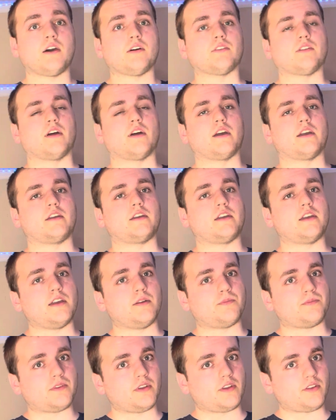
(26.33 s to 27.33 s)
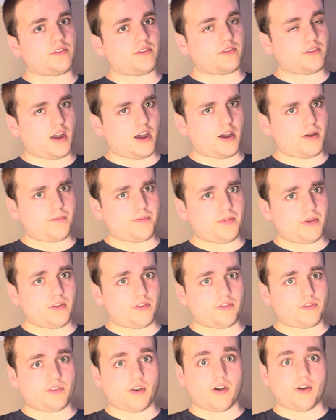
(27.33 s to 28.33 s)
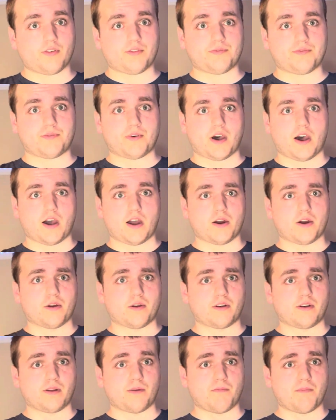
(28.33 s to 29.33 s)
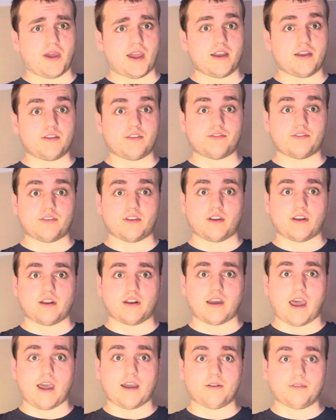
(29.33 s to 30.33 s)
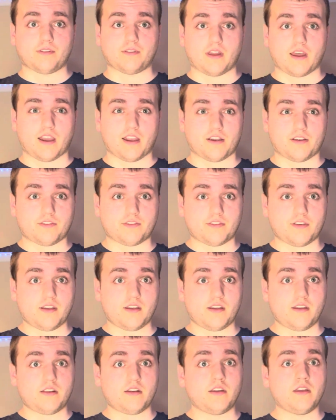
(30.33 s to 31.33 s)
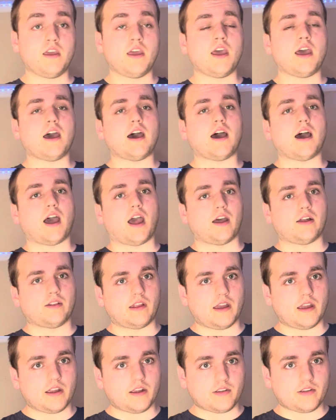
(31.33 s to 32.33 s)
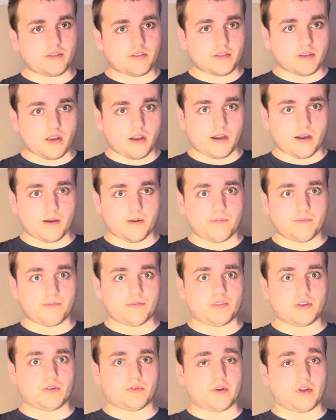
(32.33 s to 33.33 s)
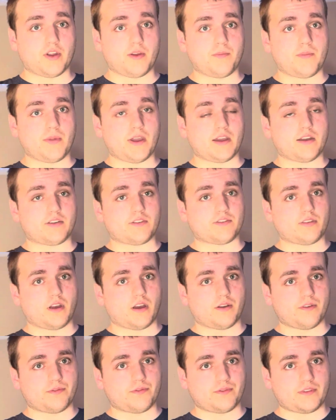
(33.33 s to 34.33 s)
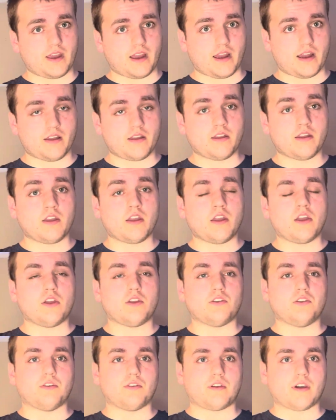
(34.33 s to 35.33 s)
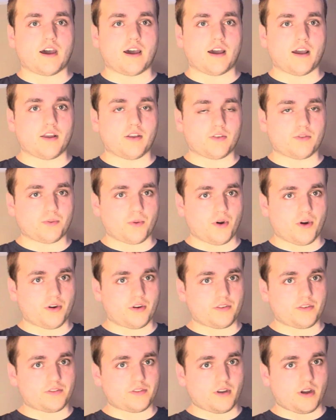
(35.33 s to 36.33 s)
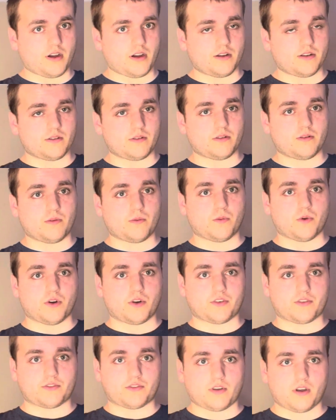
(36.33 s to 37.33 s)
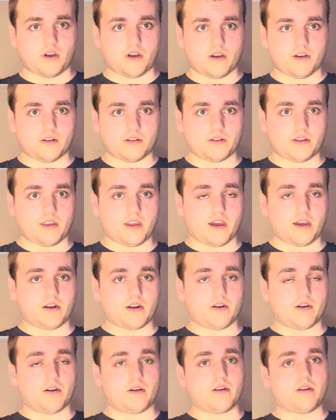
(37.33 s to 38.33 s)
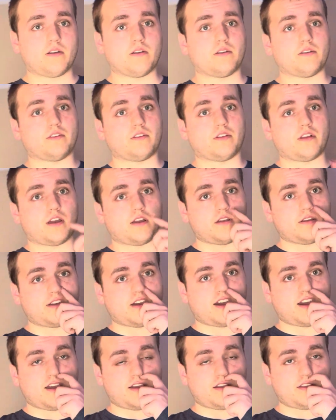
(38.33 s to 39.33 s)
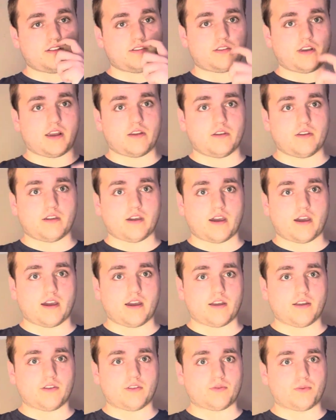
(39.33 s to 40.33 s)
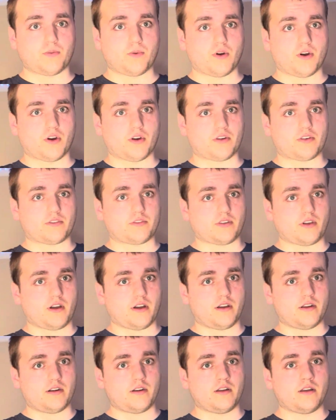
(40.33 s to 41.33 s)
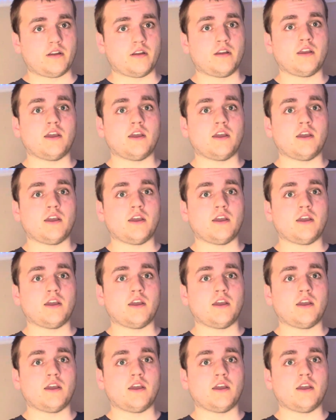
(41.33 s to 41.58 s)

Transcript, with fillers: Like, keep this up is so far and amazing, and I likes it. I likes um the remix of that you guys worked on worked on together that you got that you guys worked on